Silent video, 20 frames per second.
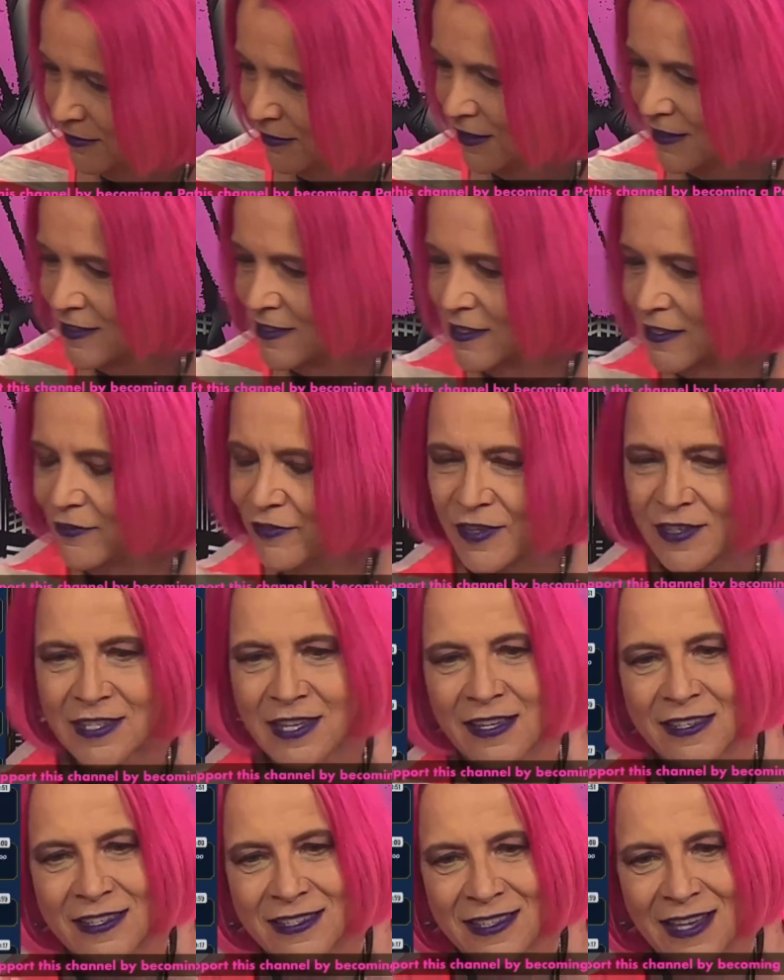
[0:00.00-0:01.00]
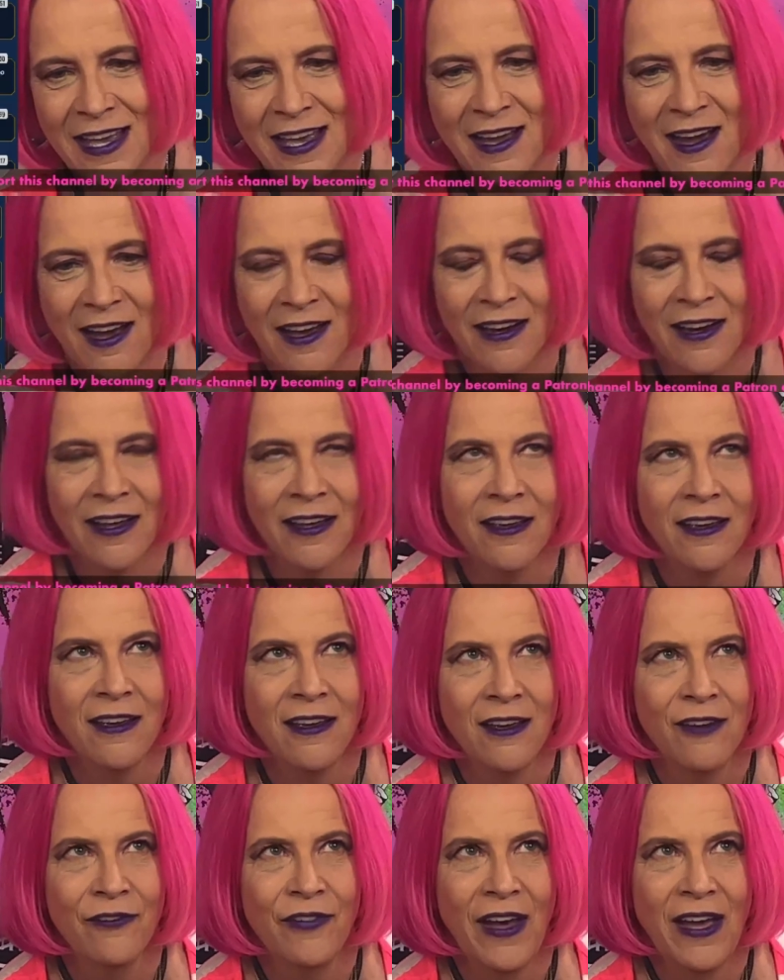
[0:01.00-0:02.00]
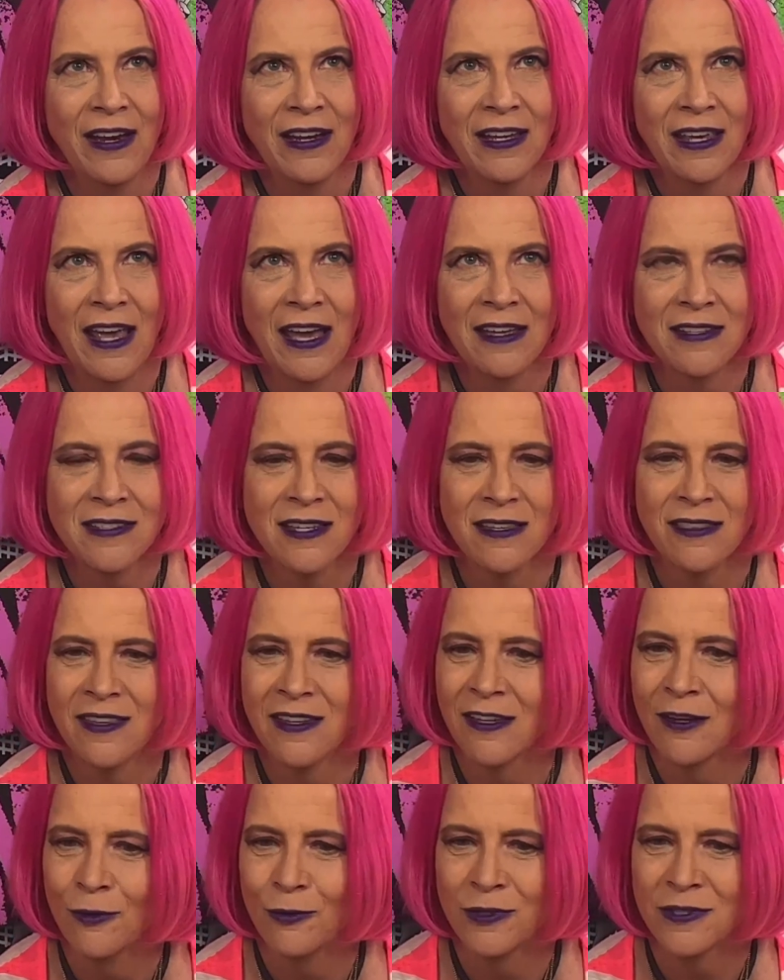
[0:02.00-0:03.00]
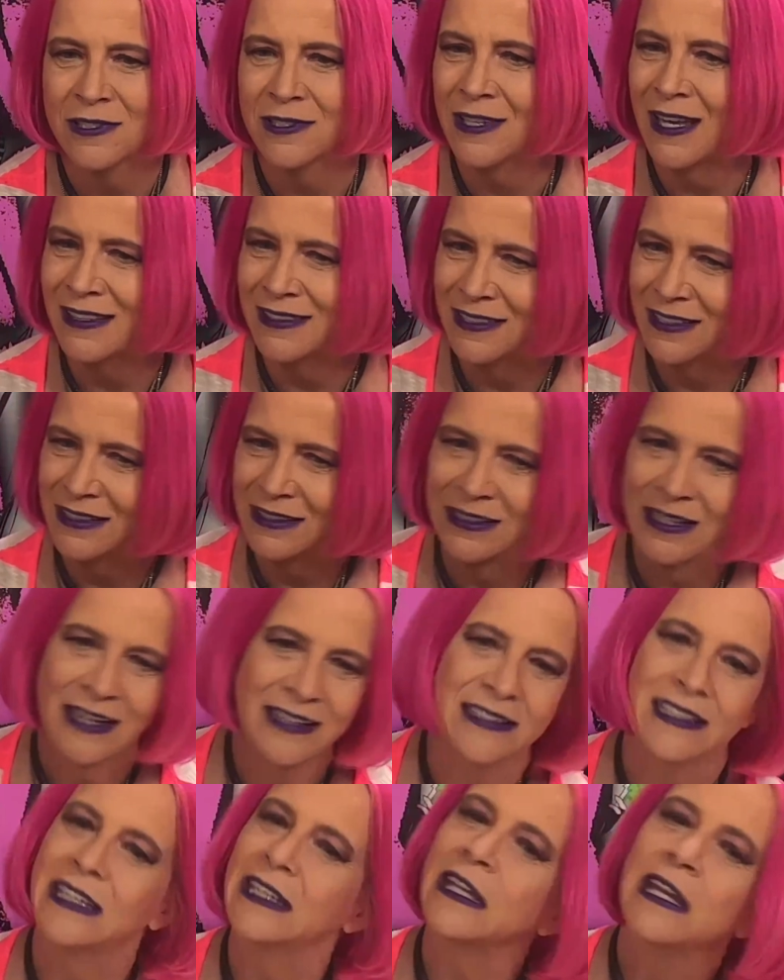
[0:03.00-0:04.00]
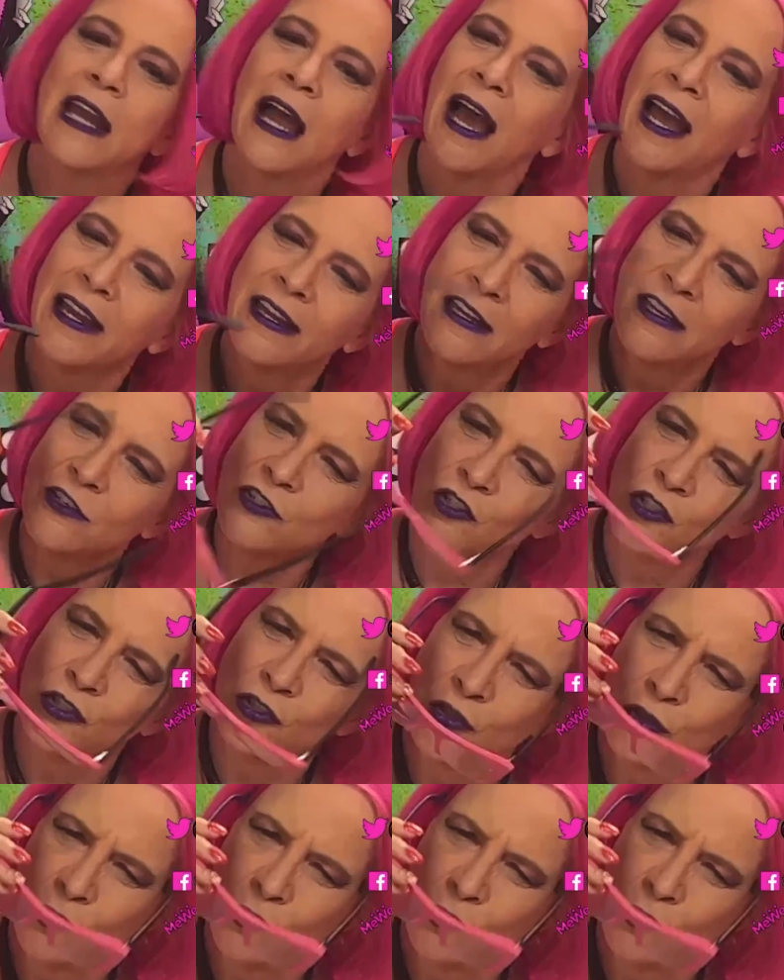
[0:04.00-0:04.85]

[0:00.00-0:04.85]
Let's see if this has a date on it. If I had to guess, I think it was 1999-ish,